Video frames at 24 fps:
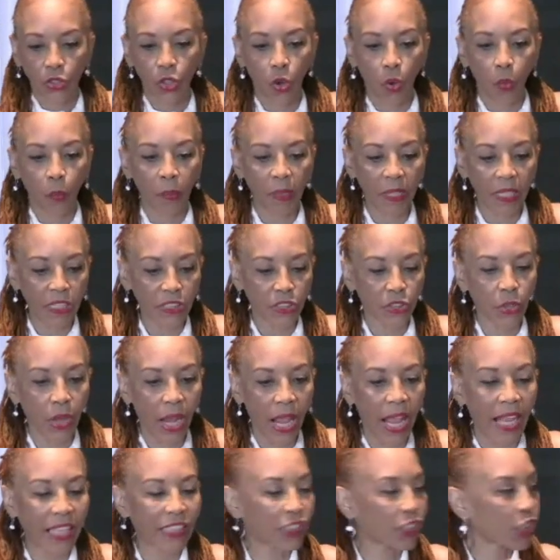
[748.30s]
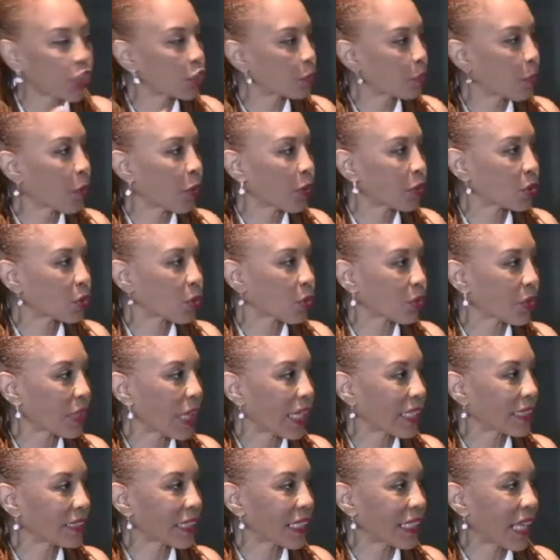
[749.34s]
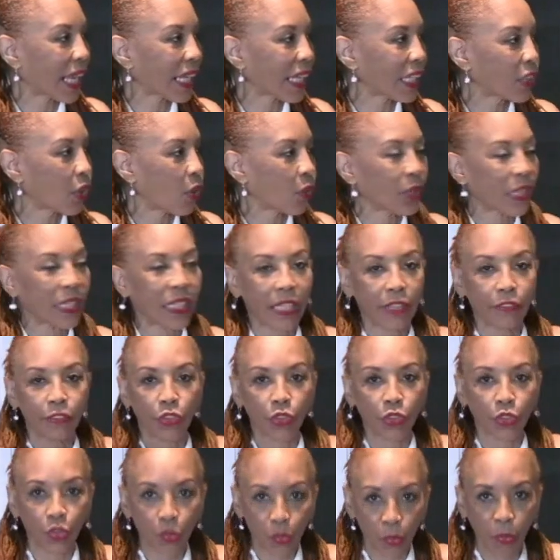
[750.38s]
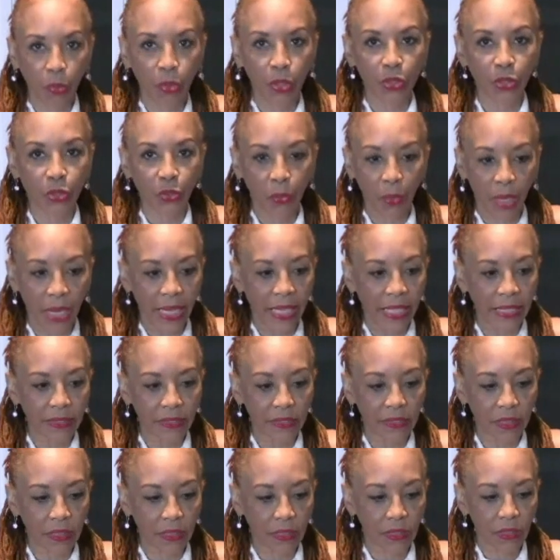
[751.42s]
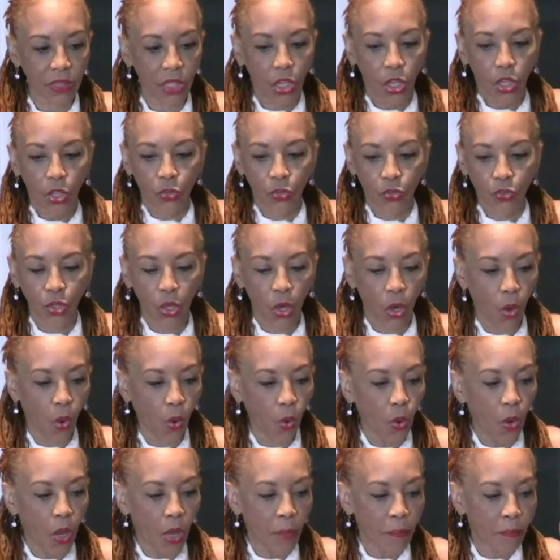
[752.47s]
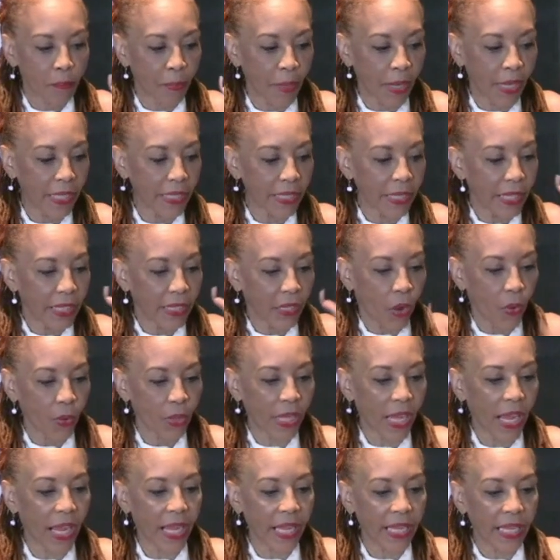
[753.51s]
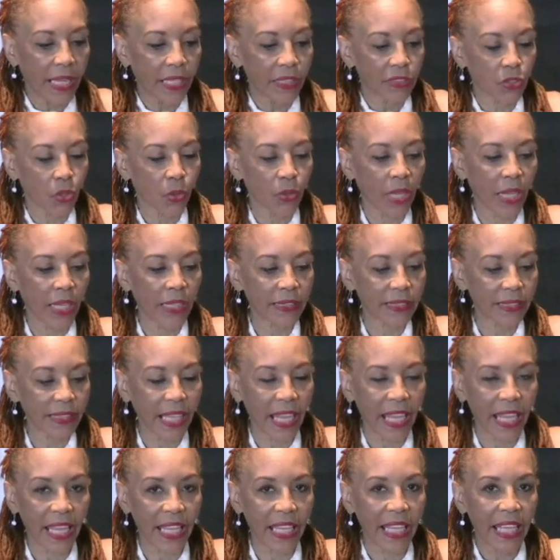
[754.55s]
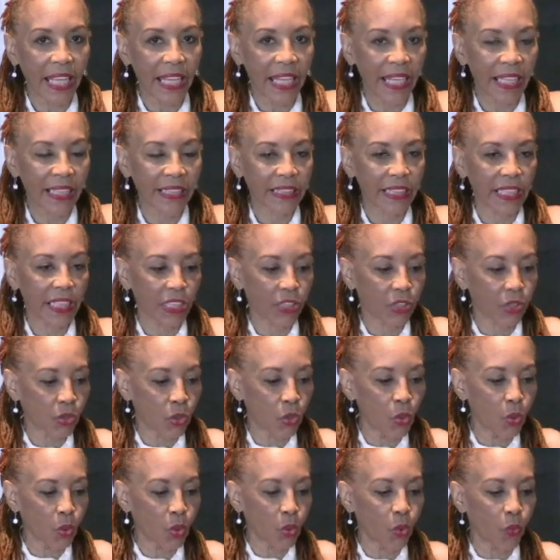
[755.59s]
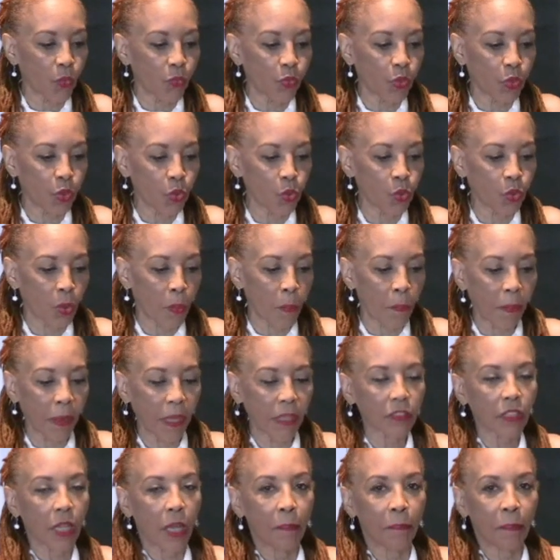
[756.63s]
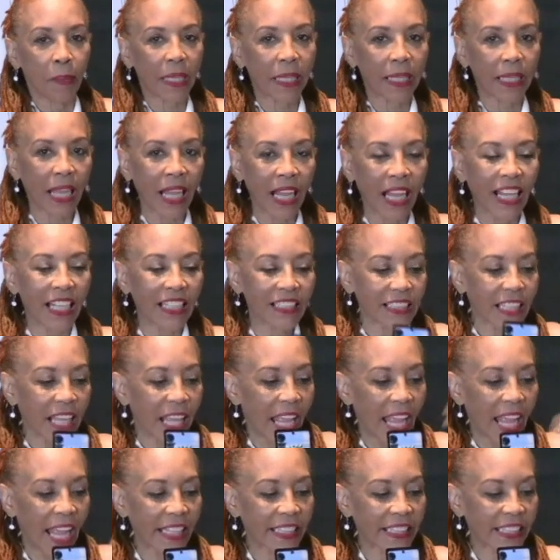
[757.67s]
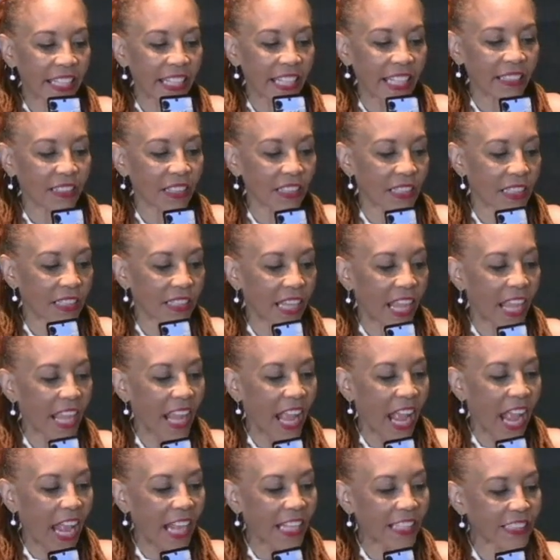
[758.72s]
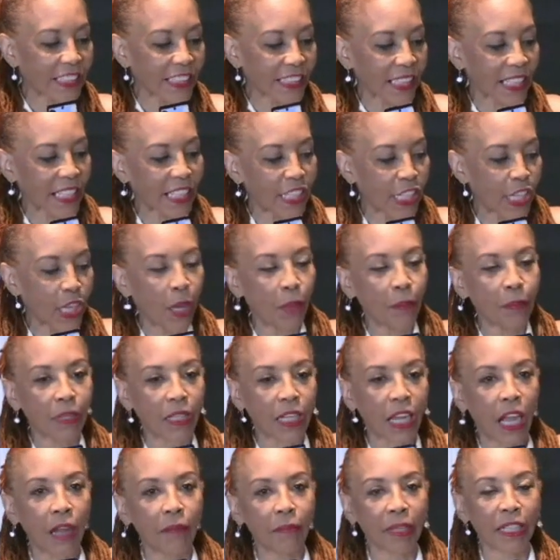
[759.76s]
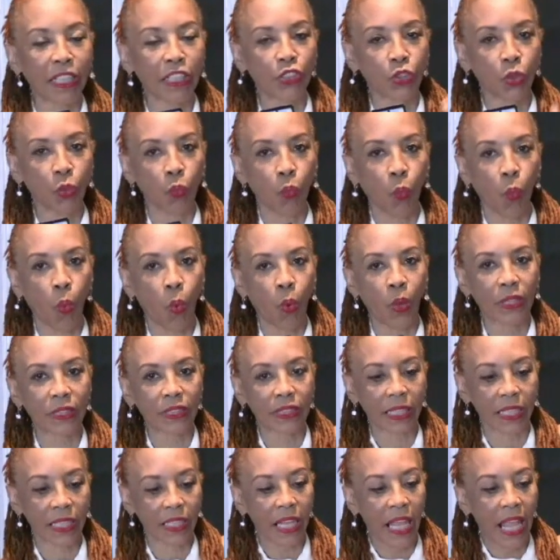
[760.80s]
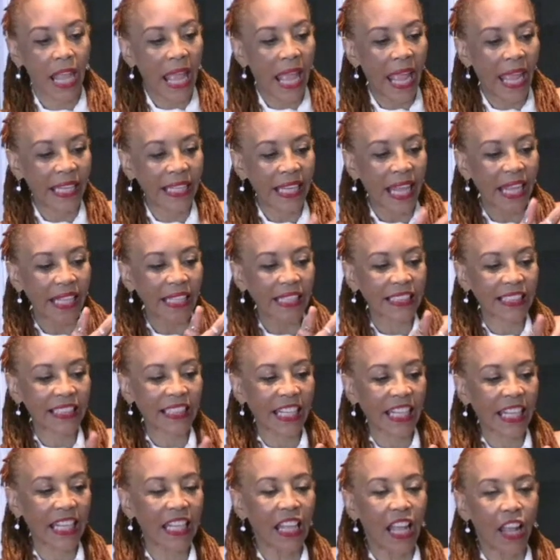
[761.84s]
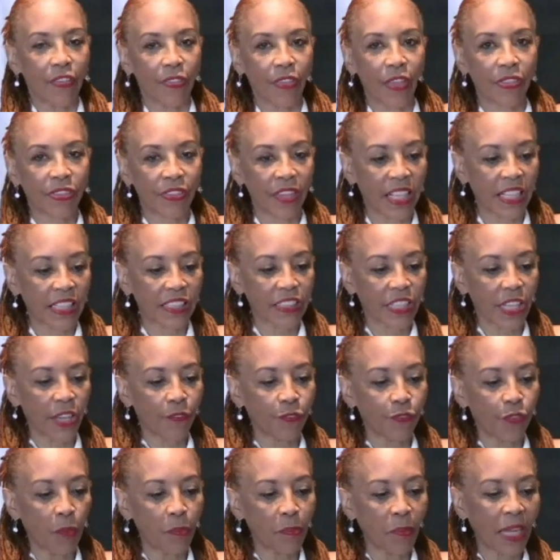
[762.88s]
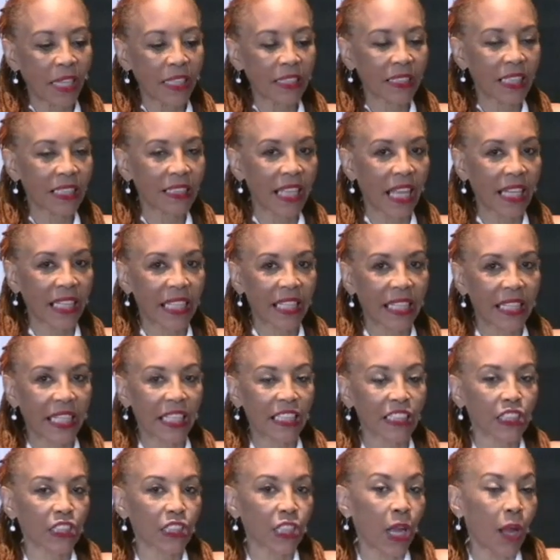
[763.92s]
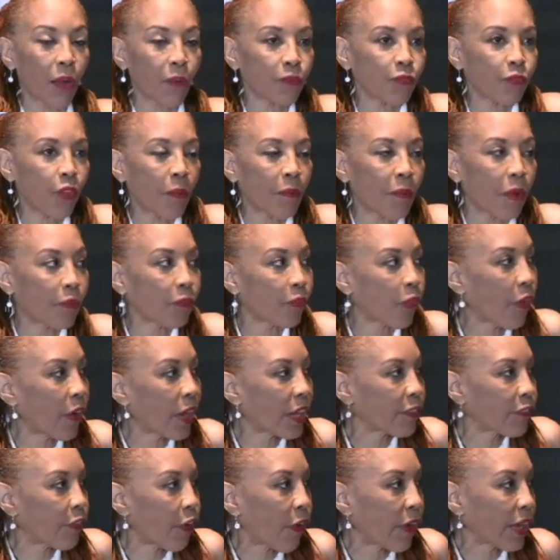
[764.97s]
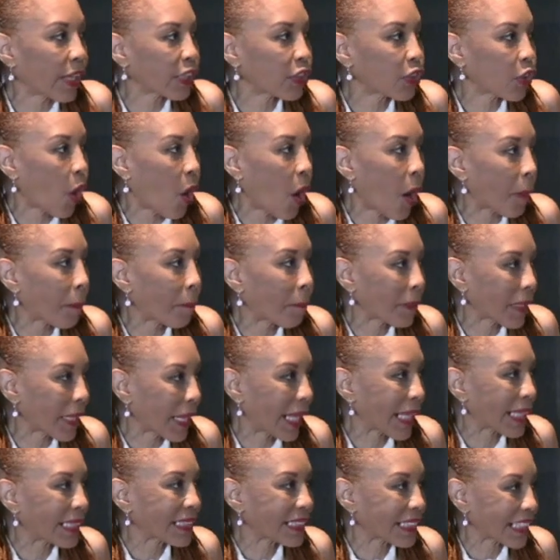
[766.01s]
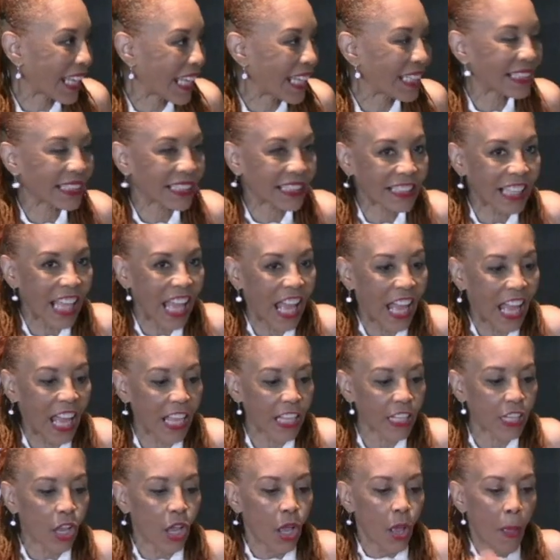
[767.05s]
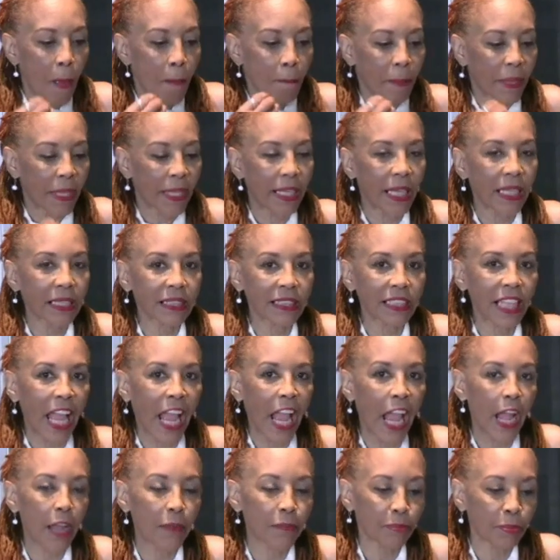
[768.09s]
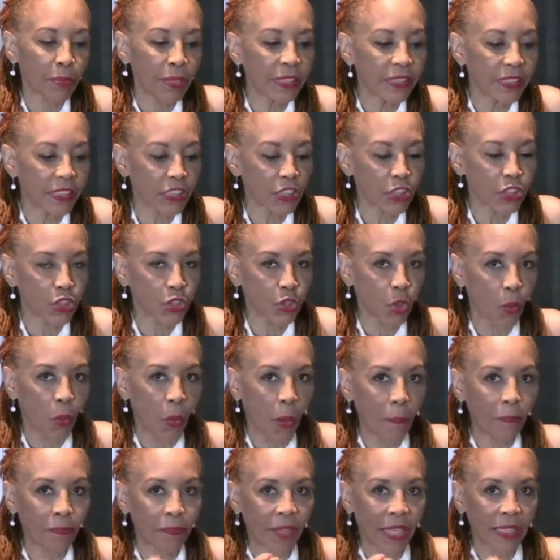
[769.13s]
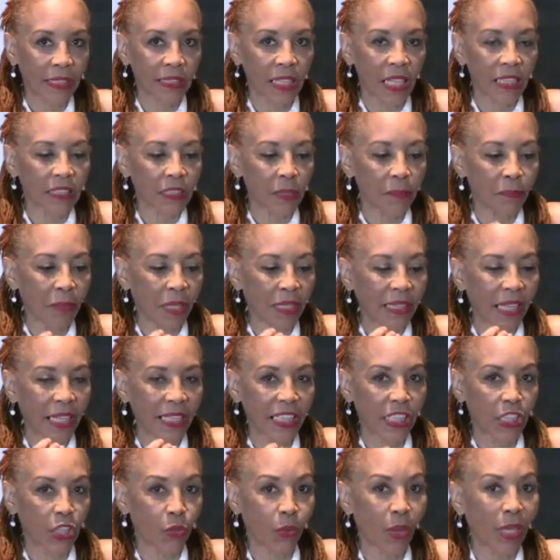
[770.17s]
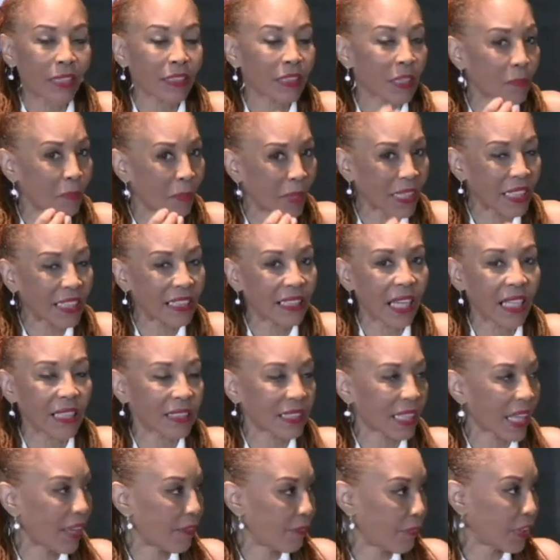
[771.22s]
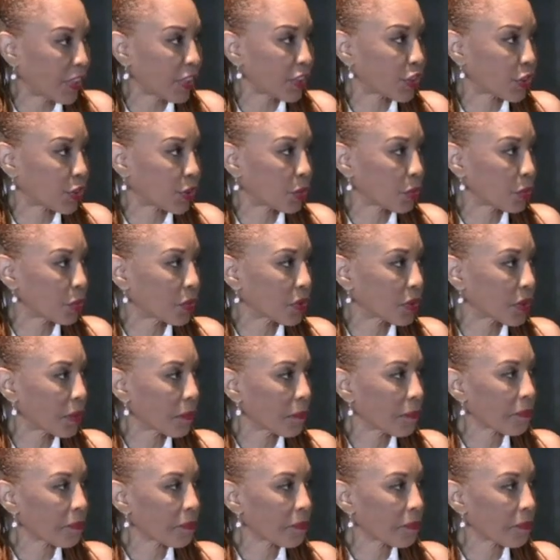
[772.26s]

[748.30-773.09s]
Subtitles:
So because you're asking spiritual things, and I can only give you spiritual answers. So, but okay, so they're saying, is he cuckoo for Cuckoo Puffs? Because at the end of the day, I see him coming towards it. And I see that these information that he gets come from a very, very dark place inside. Because the high priestess show up, that doesn't mean that he's crazy, but he does have issues.